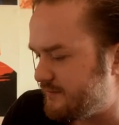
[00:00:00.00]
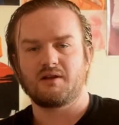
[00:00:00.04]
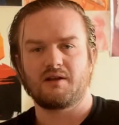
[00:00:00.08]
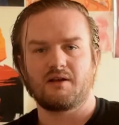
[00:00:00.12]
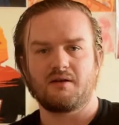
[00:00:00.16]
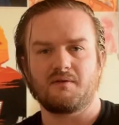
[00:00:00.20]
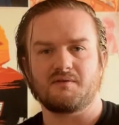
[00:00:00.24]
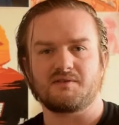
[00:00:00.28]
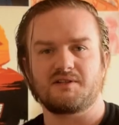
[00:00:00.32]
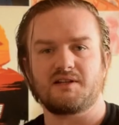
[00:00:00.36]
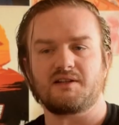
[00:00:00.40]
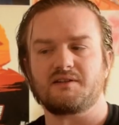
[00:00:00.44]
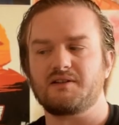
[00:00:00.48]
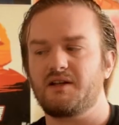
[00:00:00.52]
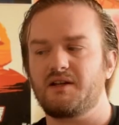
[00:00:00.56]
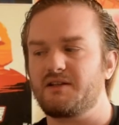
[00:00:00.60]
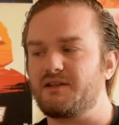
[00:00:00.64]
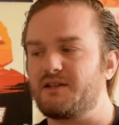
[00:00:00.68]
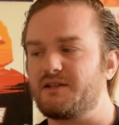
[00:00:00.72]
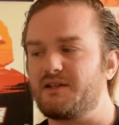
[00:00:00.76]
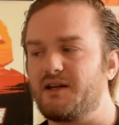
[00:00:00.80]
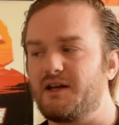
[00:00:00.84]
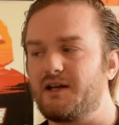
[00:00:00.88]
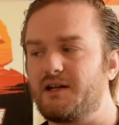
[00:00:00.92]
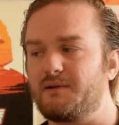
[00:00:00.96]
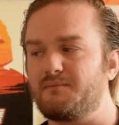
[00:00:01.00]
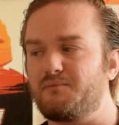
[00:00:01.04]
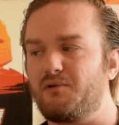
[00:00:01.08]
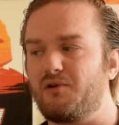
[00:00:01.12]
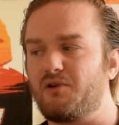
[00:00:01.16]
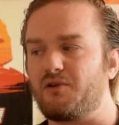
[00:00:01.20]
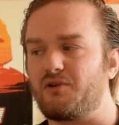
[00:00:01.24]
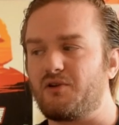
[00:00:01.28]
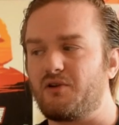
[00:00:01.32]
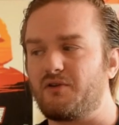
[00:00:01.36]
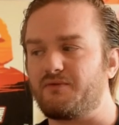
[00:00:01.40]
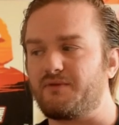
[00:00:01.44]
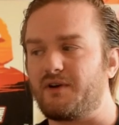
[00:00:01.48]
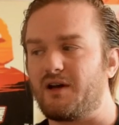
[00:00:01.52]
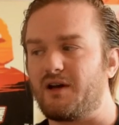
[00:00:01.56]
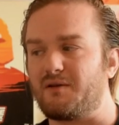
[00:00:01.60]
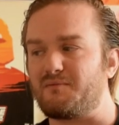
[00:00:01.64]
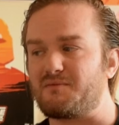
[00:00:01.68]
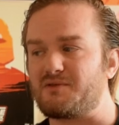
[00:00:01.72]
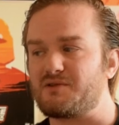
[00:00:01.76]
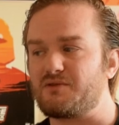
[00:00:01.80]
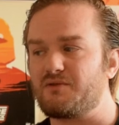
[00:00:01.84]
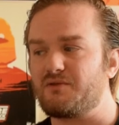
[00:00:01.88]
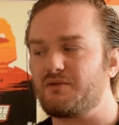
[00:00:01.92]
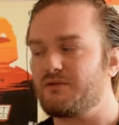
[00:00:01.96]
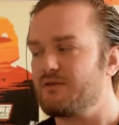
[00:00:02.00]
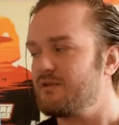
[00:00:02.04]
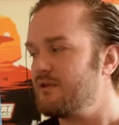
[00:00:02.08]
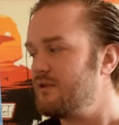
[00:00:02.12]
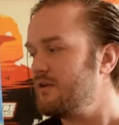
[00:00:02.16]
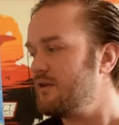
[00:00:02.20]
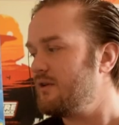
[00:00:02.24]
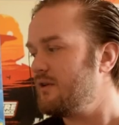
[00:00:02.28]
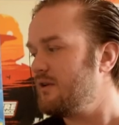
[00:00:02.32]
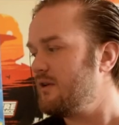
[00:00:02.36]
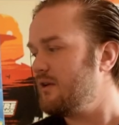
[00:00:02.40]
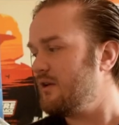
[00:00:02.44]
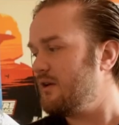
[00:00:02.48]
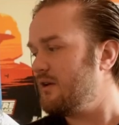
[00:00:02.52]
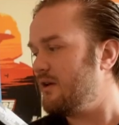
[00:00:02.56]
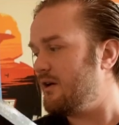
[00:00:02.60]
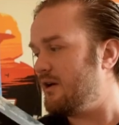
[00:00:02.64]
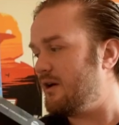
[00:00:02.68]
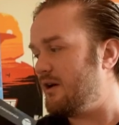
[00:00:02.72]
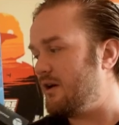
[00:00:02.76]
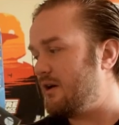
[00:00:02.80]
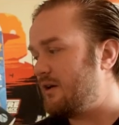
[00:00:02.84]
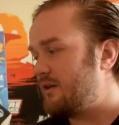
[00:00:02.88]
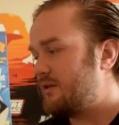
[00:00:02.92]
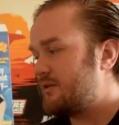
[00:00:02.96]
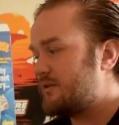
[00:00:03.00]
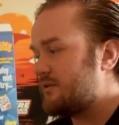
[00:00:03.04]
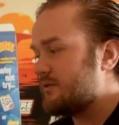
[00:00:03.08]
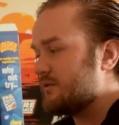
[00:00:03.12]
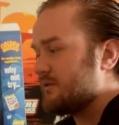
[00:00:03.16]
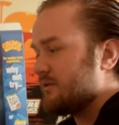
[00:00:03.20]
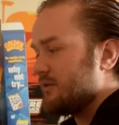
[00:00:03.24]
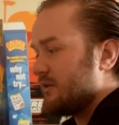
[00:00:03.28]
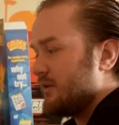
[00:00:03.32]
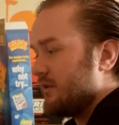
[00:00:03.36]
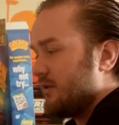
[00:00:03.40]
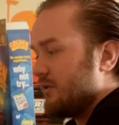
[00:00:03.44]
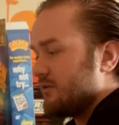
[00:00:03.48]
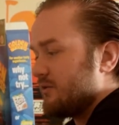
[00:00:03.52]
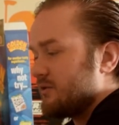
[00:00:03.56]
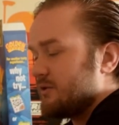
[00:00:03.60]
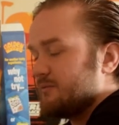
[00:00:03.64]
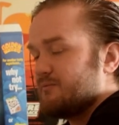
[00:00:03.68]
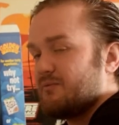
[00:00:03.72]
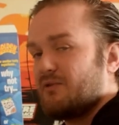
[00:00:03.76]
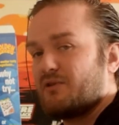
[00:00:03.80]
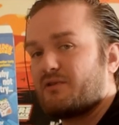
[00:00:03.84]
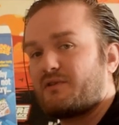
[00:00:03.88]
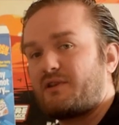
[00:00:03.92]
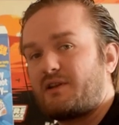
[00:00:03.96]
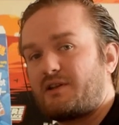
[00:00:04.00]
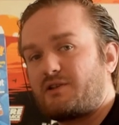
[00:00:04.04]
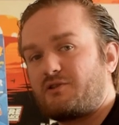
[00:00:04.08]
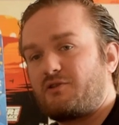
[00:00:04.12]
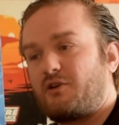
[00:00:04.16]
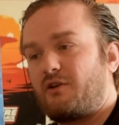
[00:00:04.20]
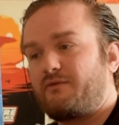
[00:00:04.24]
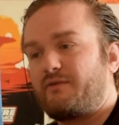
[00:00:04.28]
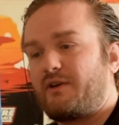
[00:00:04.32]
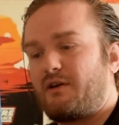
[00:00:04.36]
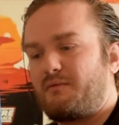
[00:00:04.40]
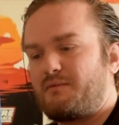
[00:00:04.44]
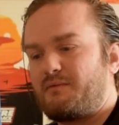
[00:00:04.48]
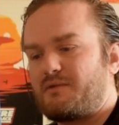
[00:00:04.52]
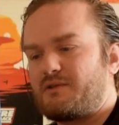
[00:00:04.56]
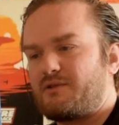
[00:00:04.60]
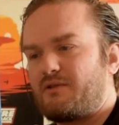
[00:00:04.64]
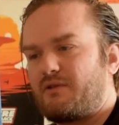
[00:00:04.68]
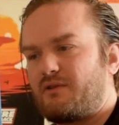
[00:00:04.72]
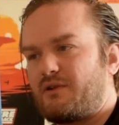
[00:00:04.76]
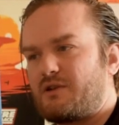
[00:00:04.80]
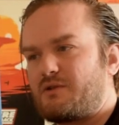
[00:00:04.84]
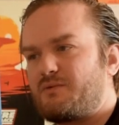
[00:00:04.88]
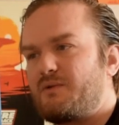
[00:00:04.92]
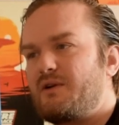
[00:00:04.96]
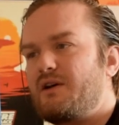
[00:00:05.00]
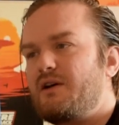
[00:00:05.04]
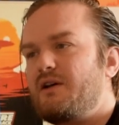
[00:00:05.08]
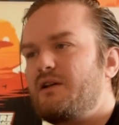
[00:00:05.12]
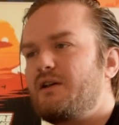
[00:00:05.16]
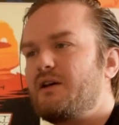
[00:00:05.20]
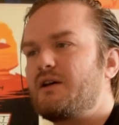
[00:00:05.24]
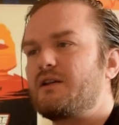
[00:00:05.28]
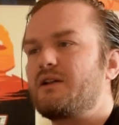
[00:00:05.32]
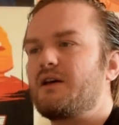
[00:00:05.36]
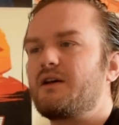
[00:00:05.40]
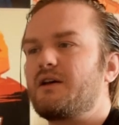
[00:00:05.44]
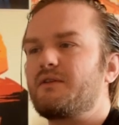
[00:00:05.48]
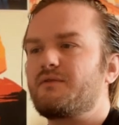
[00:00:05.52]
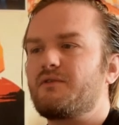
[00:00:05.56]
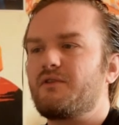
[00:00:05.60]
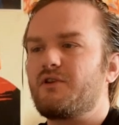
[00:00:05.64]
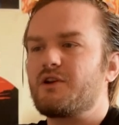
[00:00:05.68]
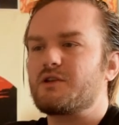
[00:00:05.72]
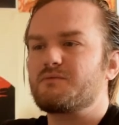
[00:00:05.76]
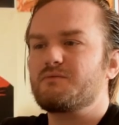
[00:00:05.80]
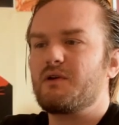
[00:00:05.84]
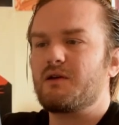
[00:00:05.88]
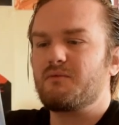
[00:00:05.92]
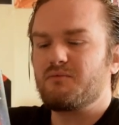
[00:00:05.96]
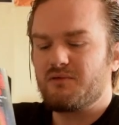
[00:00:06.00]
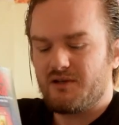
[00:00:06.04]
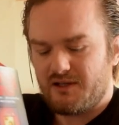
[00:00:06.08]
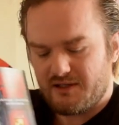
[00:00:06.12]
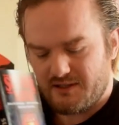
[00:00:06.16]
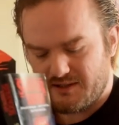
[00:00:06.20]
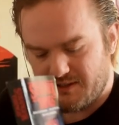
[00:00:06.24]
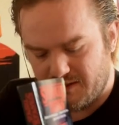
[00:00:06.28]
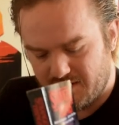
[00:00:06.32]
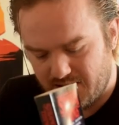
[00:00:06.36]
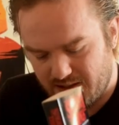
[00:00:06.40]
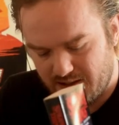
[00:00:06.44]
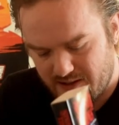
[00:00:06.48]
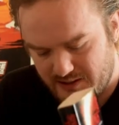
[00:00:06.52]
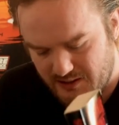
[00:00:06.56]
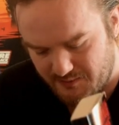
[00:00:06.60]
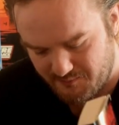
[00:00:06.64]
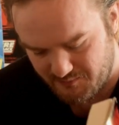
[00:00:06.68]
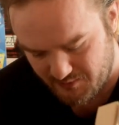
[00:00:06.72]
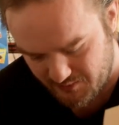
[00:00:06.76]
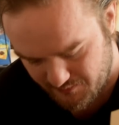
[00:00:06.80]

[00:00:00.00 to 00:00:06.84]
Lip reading: it was $8.99, I bought it off Amazon, and I also bought this off Amazon as well, and I've lost my place. Let's see if I